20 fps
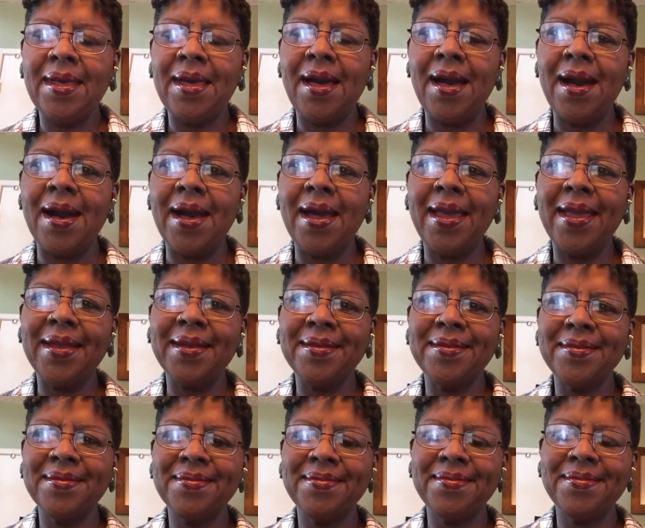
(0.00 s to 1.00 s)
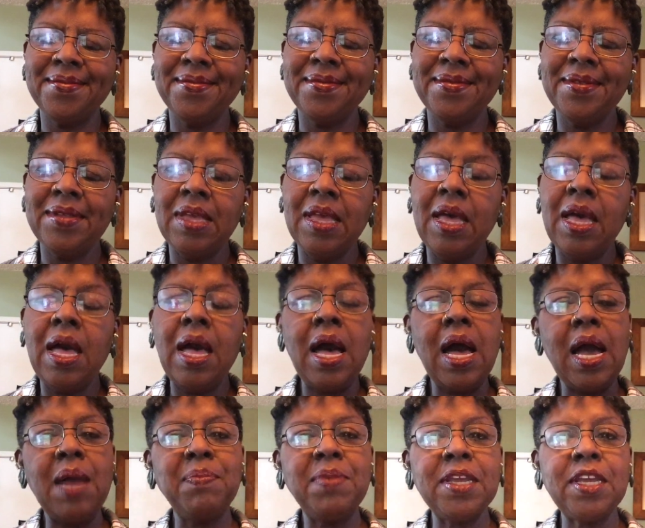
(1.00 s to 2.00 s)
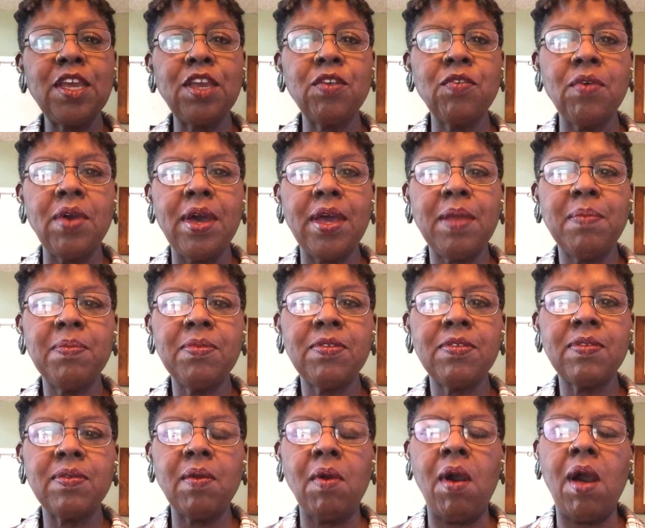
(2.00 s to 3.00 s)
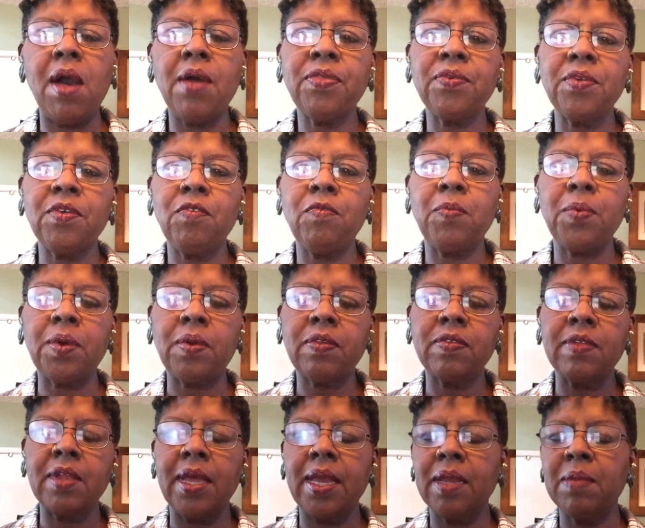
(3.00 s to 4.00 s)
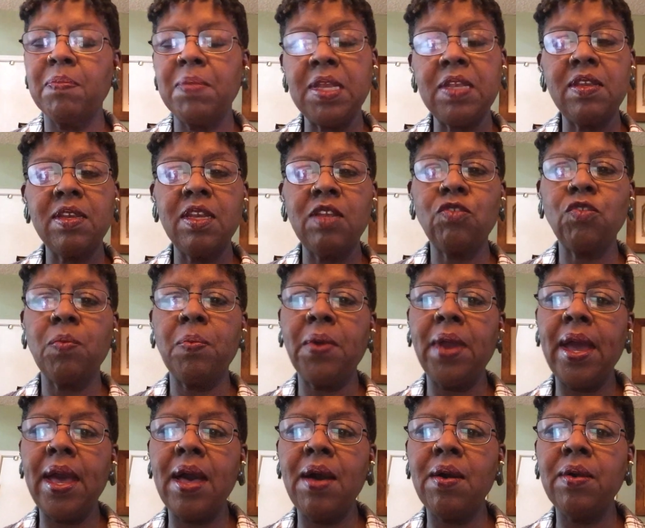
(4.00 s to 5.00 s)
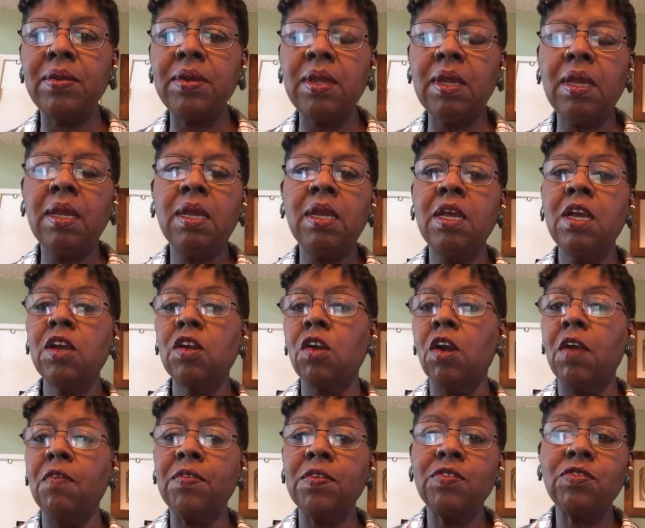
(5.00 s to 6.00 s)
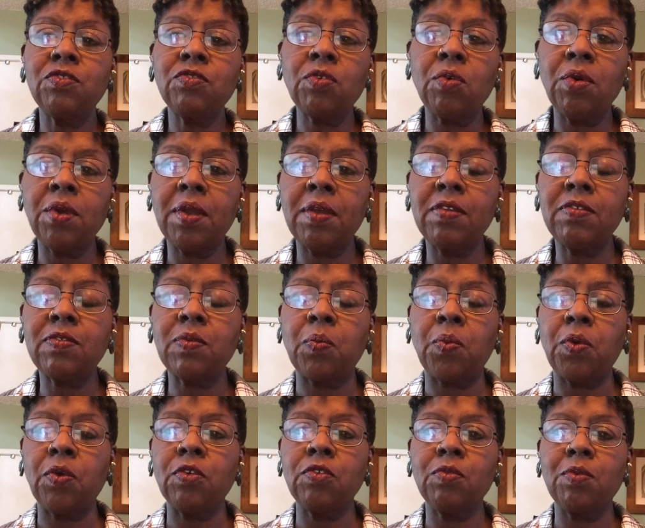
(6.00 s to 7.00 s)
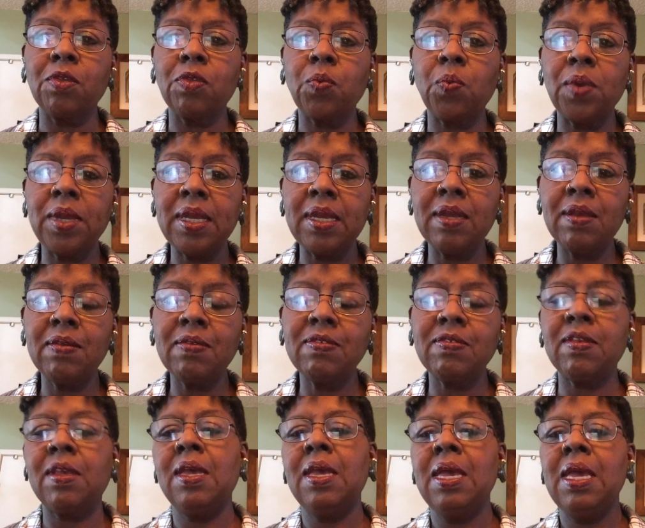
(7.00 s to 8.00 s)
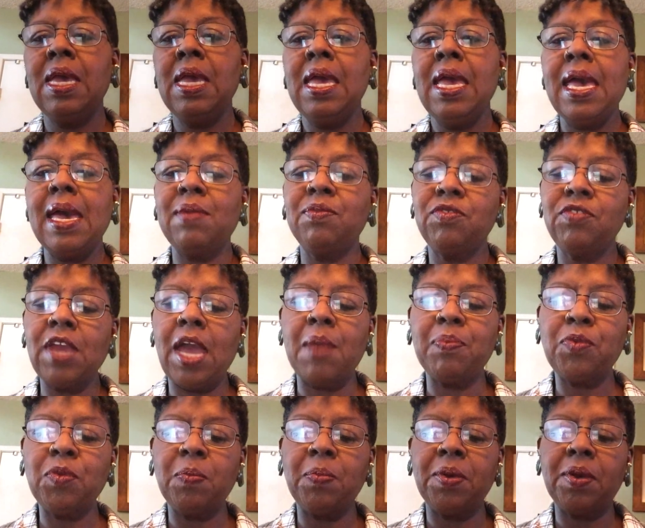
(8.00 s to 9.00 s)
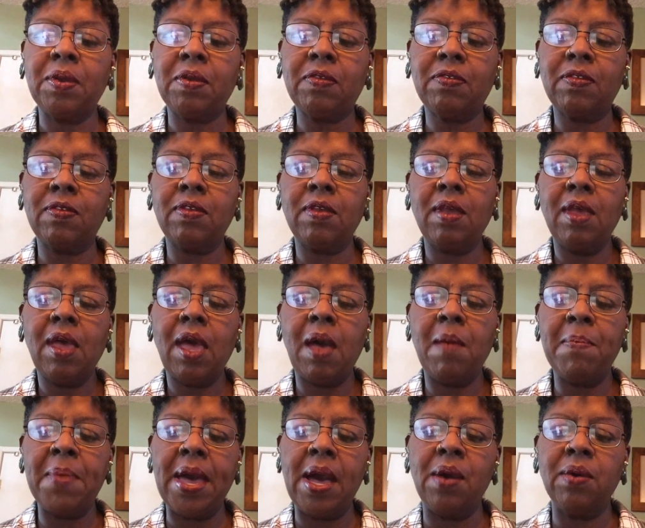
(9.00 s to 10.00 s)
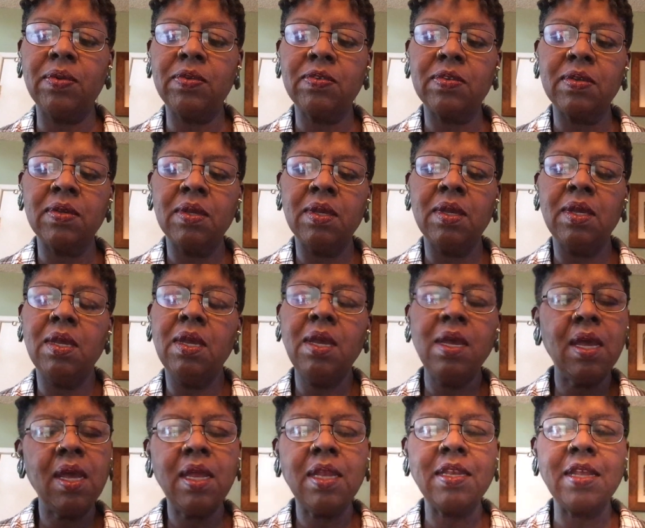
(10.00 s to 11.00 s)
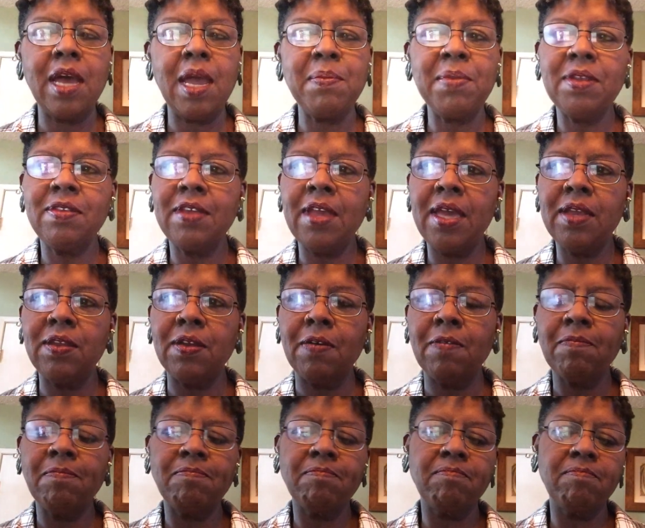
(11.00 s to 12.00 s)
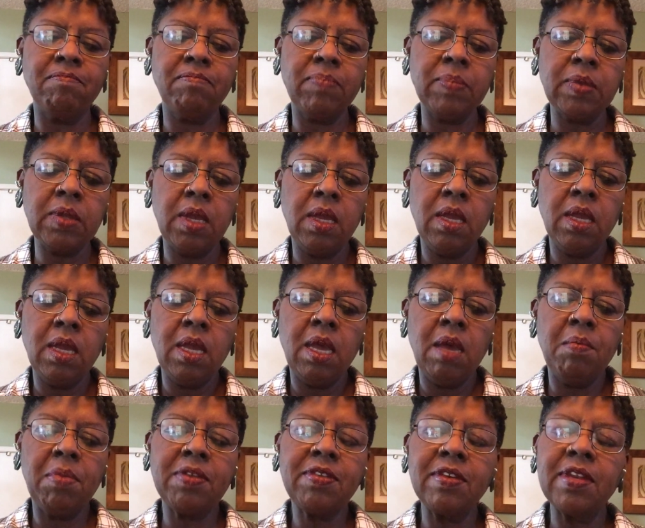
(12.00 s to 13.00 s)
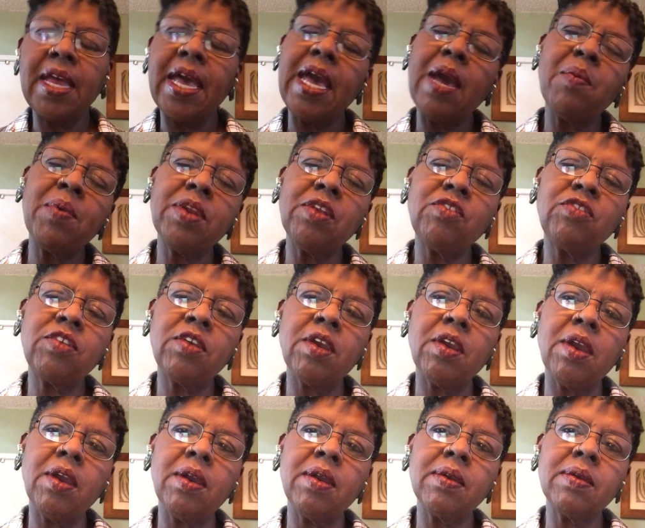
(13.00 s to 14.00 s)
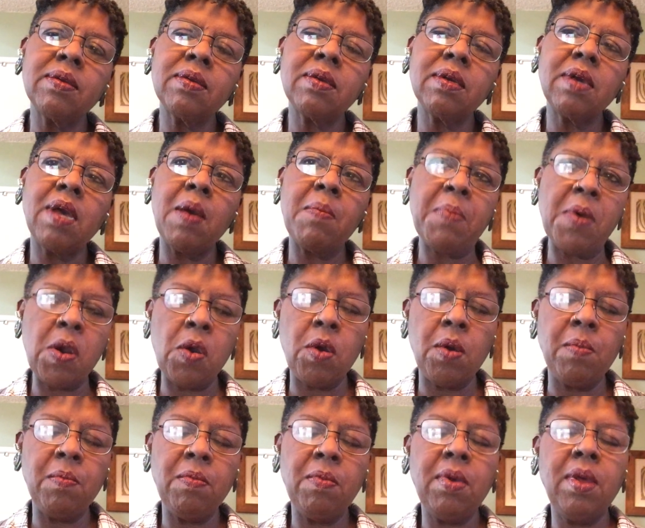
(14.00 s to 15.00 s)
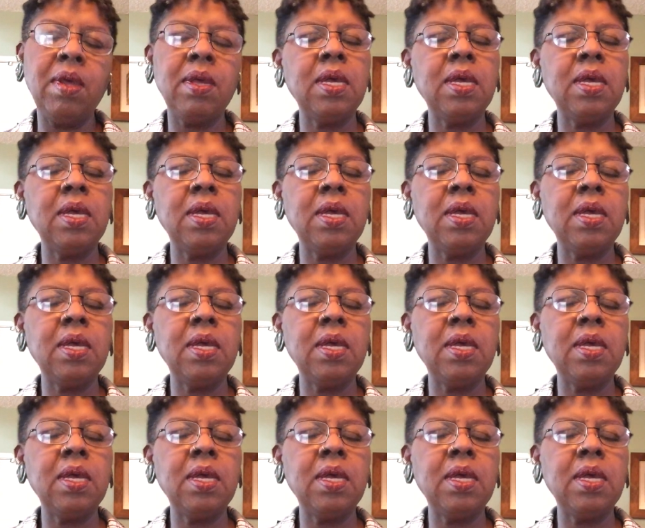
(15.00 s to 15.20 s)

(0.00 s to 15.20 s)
Hi, I'm Nikki Grimes, author of books like Meet Denetra Brown, Garvey's Choice, Words with Wings, and chapter books about Diamond Daniel. But today I want to share a poem